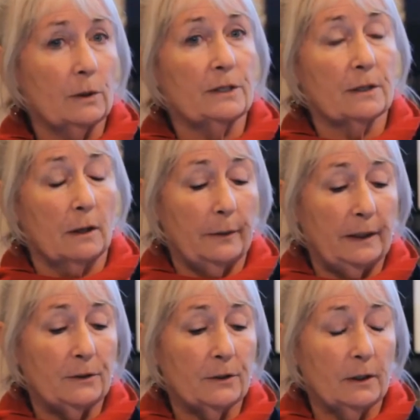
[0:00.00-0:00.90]
what is going
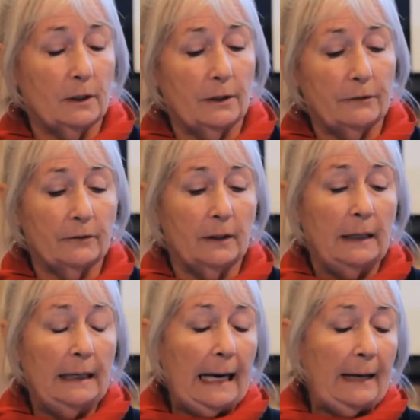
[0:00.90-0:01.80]
into the earth.
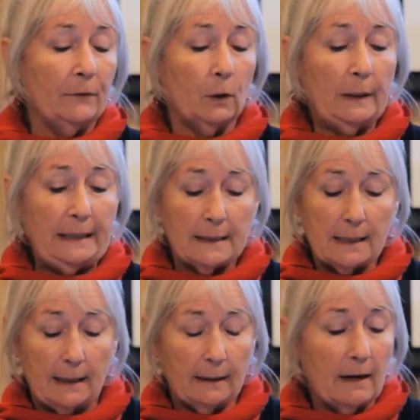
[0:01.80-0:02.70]
And the
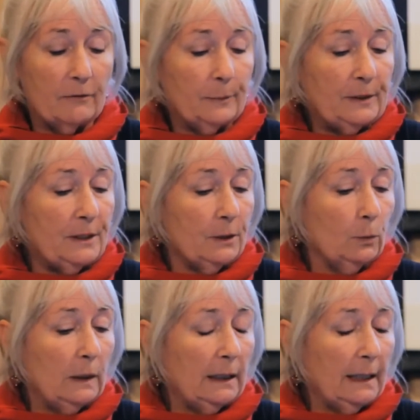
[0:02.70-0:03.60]
Queensland government did a
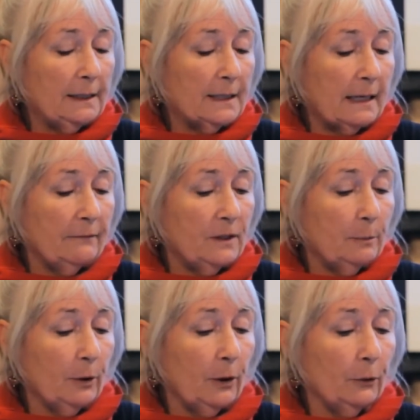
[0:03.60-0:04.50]
wellhead safety
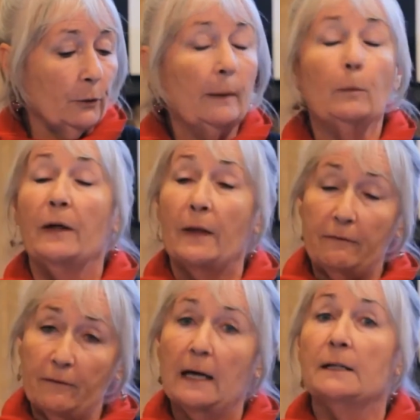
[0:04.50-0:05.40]
program where they
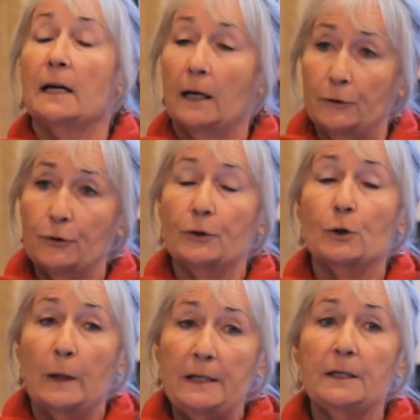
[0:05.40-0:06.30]
found
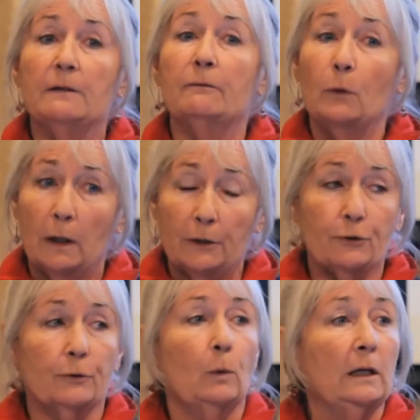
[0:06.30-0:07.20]
120 of
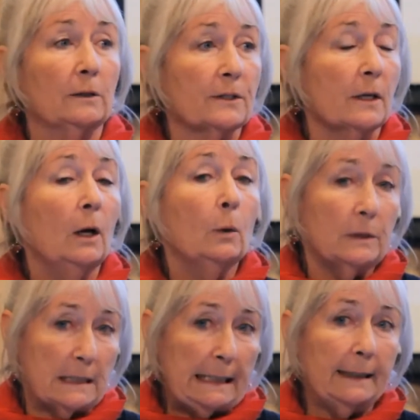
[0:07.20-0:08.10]
400 wells
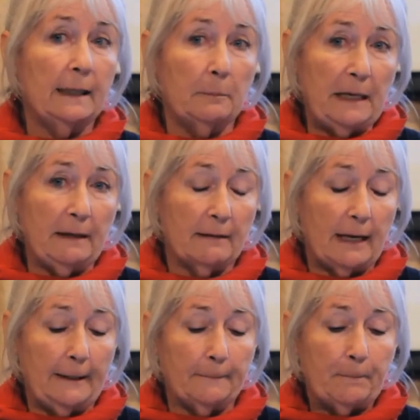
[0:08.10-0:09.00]
was leaking
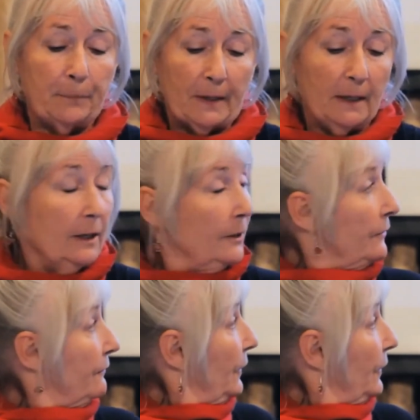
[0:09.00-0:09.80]
methane. The